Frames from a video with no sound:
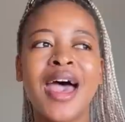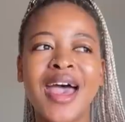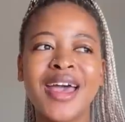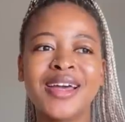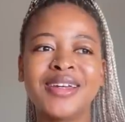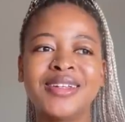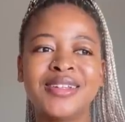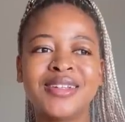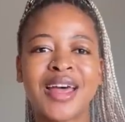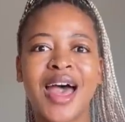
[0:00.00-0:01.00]

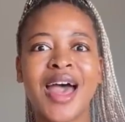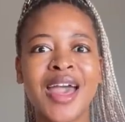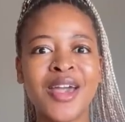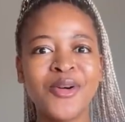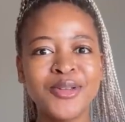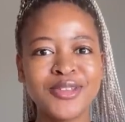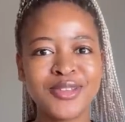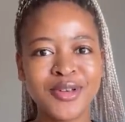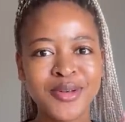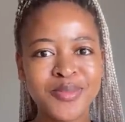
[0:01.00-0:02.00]
And I
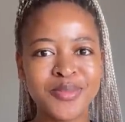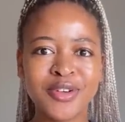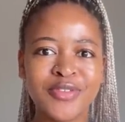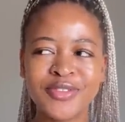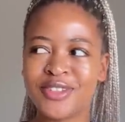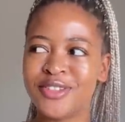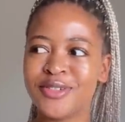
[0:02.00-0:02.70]
also moved